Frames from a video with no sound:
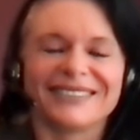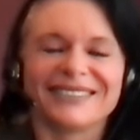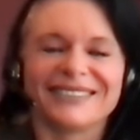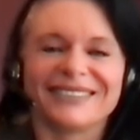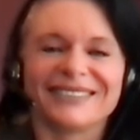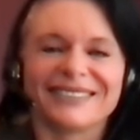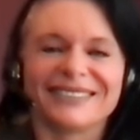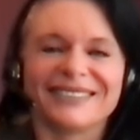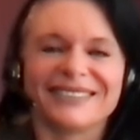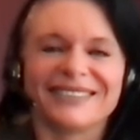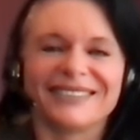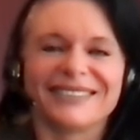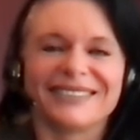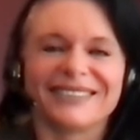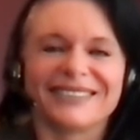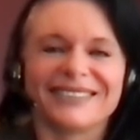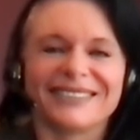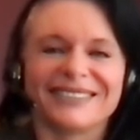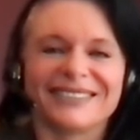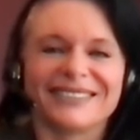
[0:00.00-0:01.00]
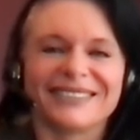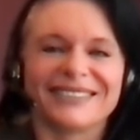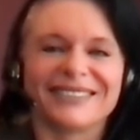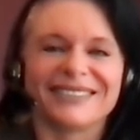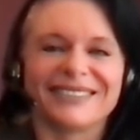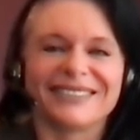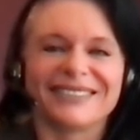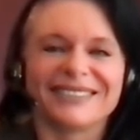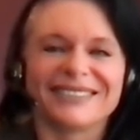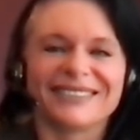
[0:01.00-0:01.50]

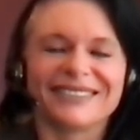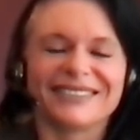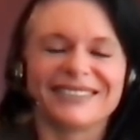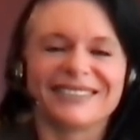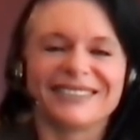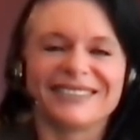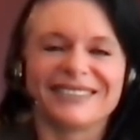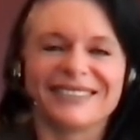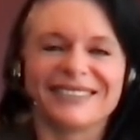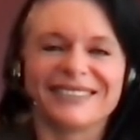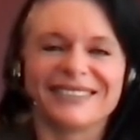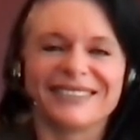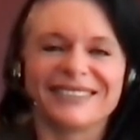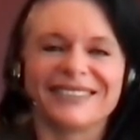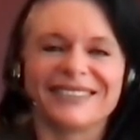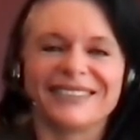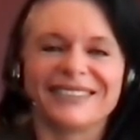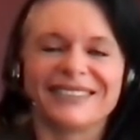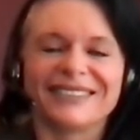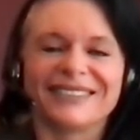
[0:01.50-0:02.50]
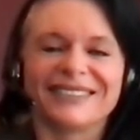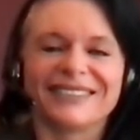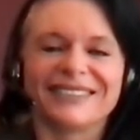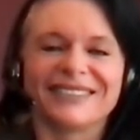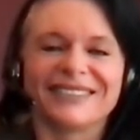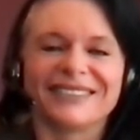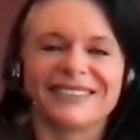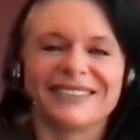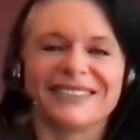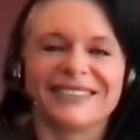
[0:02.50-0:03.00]

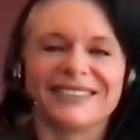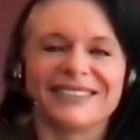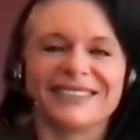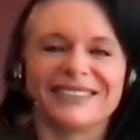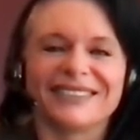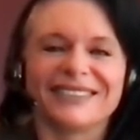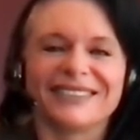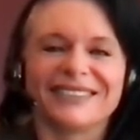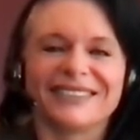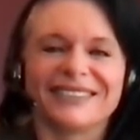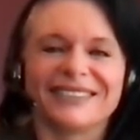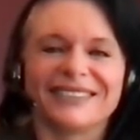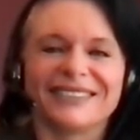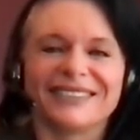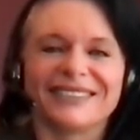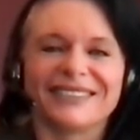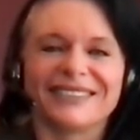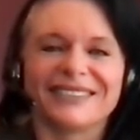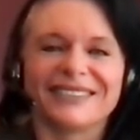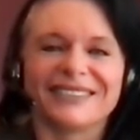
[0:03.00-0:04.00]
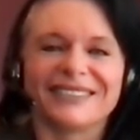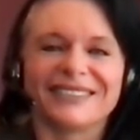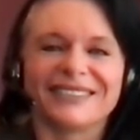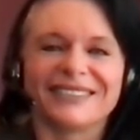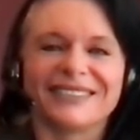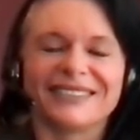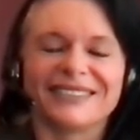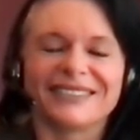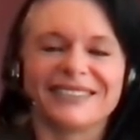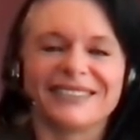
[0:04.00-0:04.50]

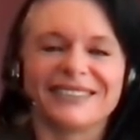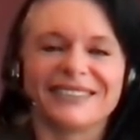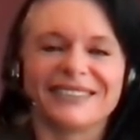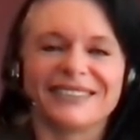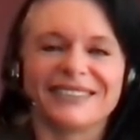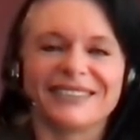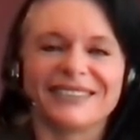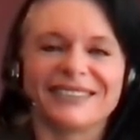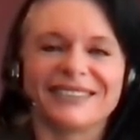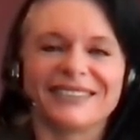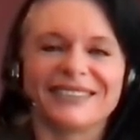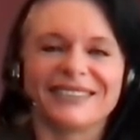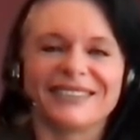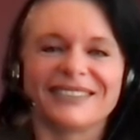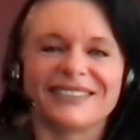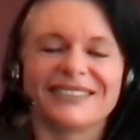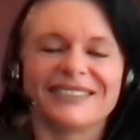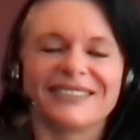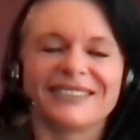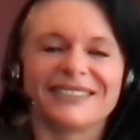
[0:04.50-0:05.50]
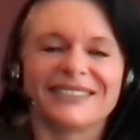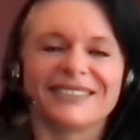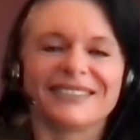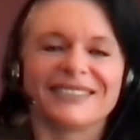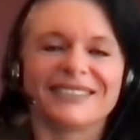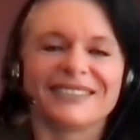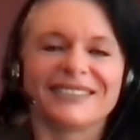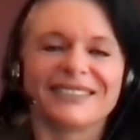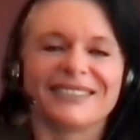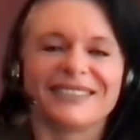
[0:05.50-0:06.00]

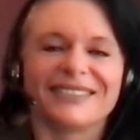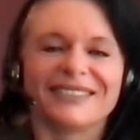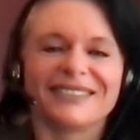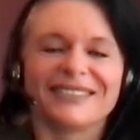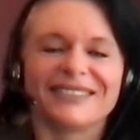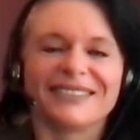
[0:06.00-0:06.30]
No words are spoken by the person on screen.